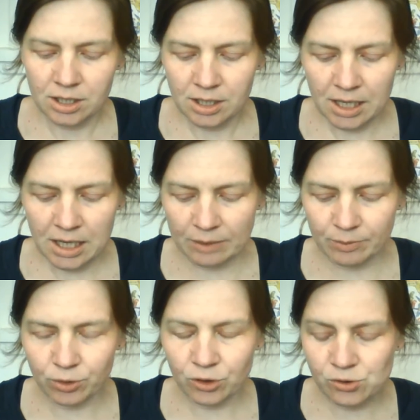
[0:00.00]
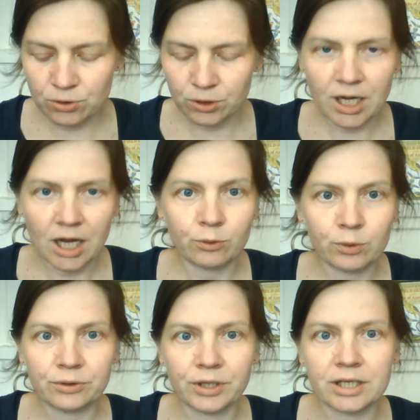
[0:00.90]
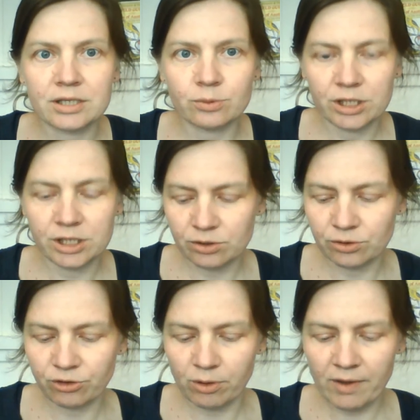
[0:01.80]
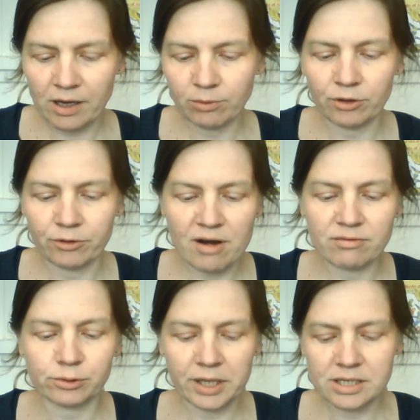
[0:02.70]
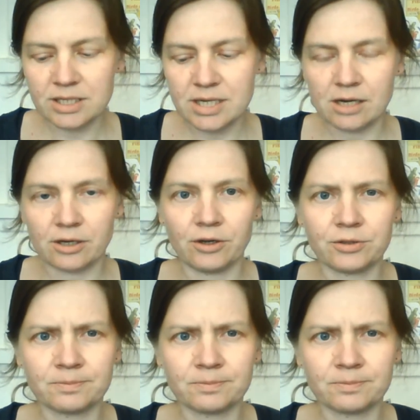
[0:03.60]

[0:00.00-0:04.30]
in a book called Colour Wheel Knits, which is also available on Ravelry as a download.